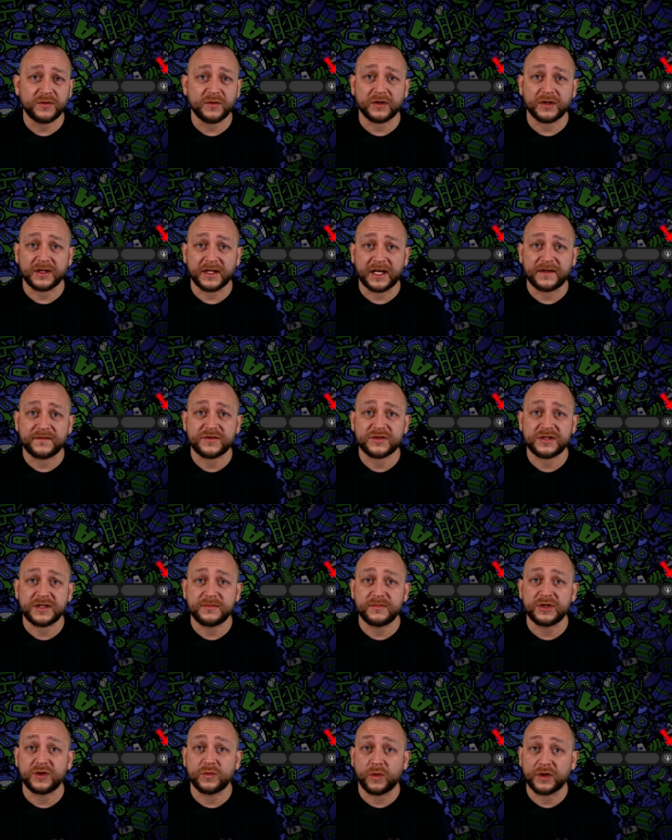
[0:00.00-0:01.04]
or a live stream and
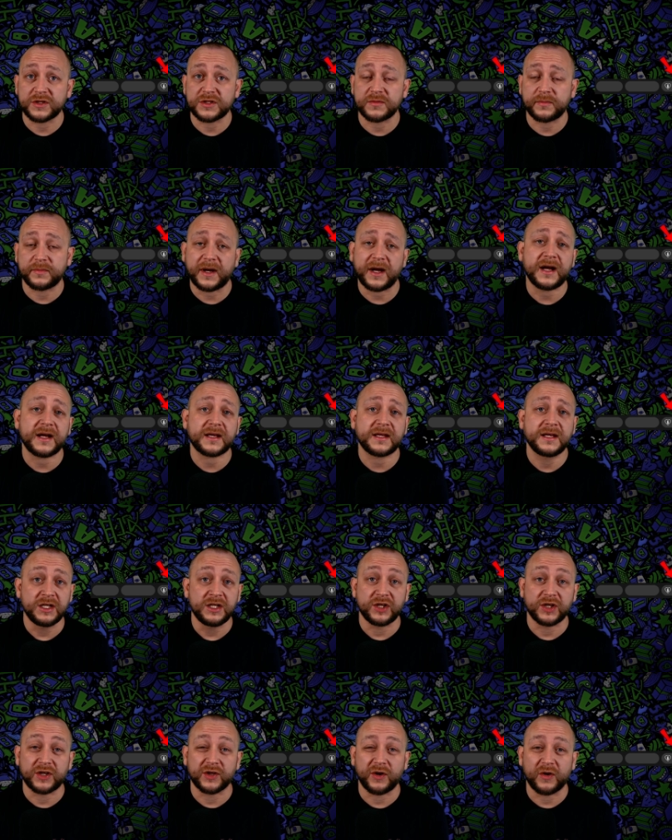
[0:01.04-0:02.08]
you watch it back, you
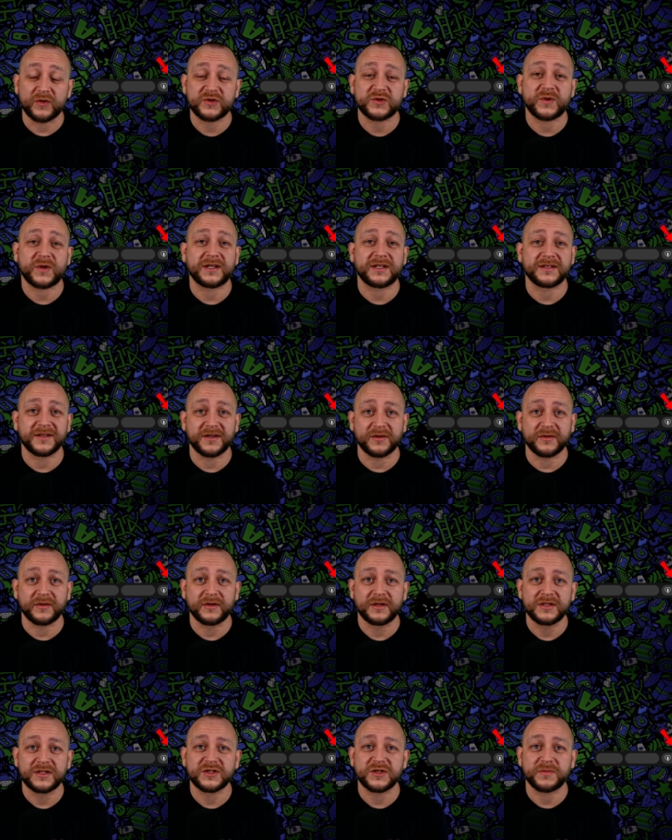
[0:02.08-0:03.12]
can also add a little
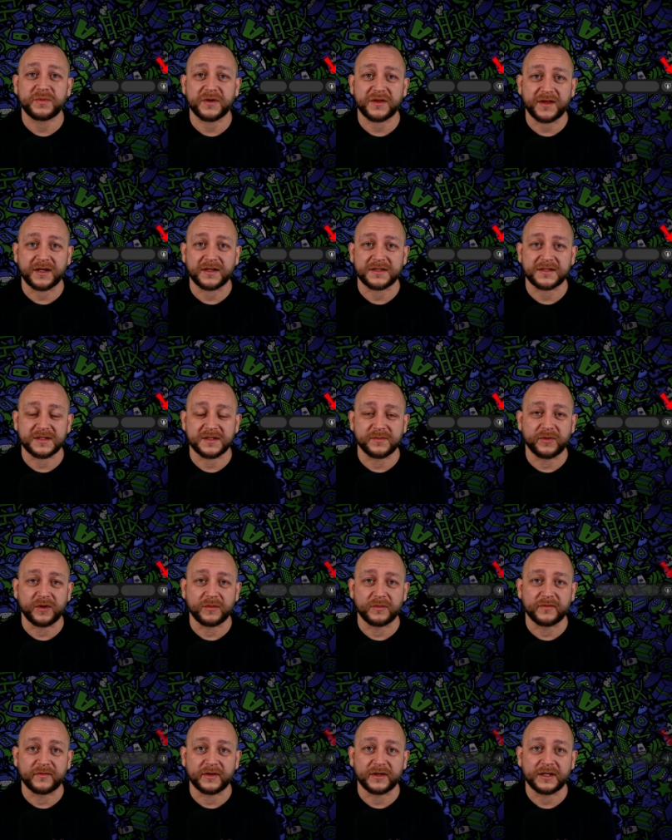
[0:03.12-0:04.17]
super thanks at the bottom
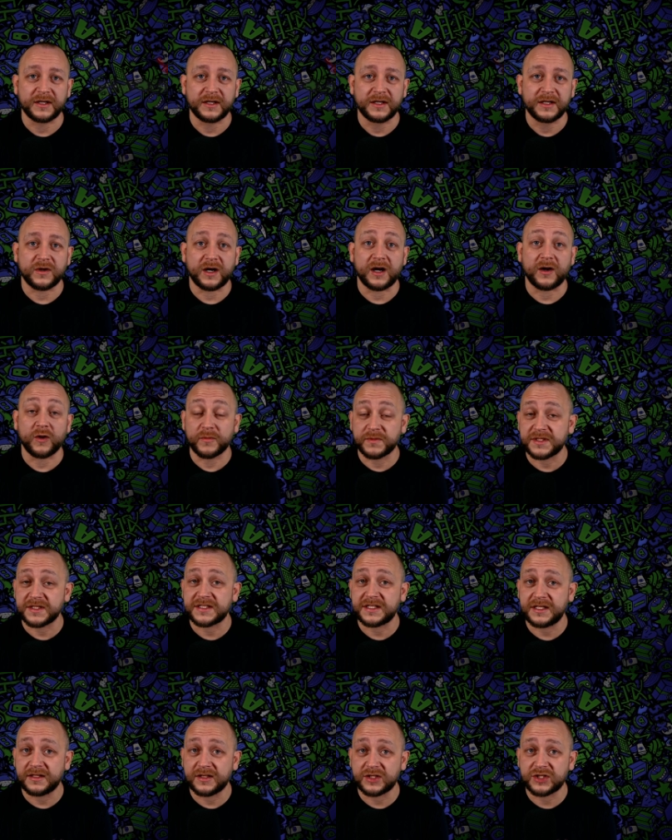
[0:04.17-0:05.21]
of it. I hope to see
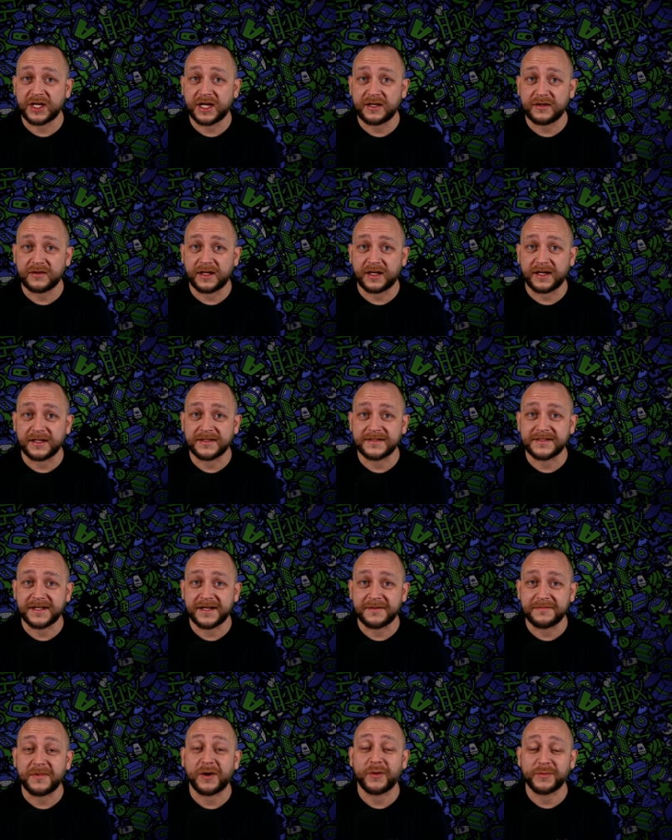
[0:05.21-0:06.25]
you in the channel, and
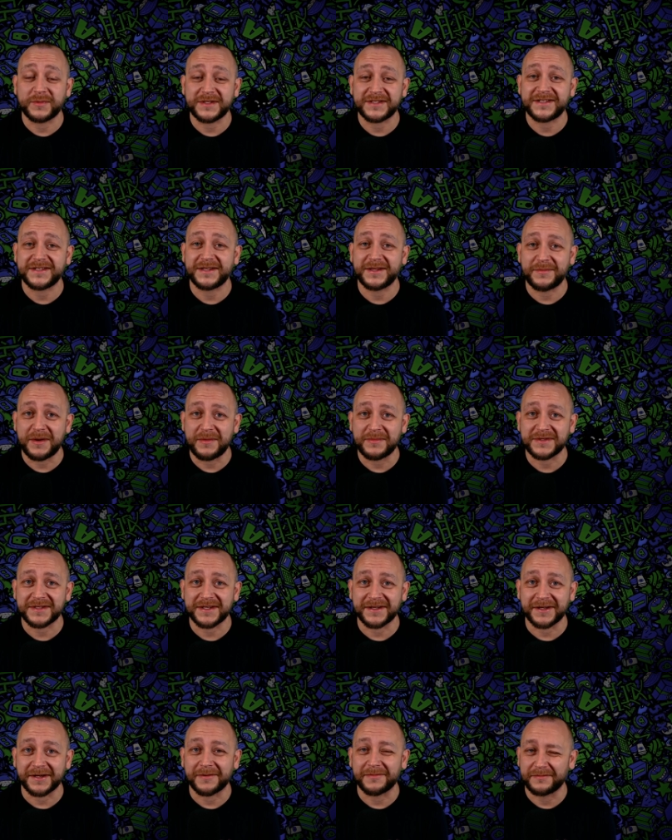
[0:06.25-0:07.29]
I hope to see you in the members
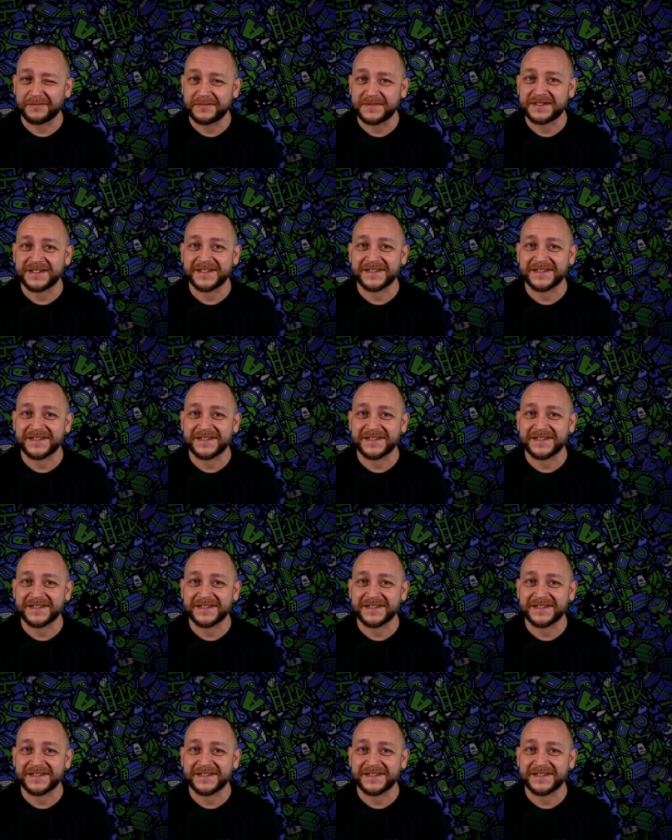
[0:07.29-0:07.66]
area. See you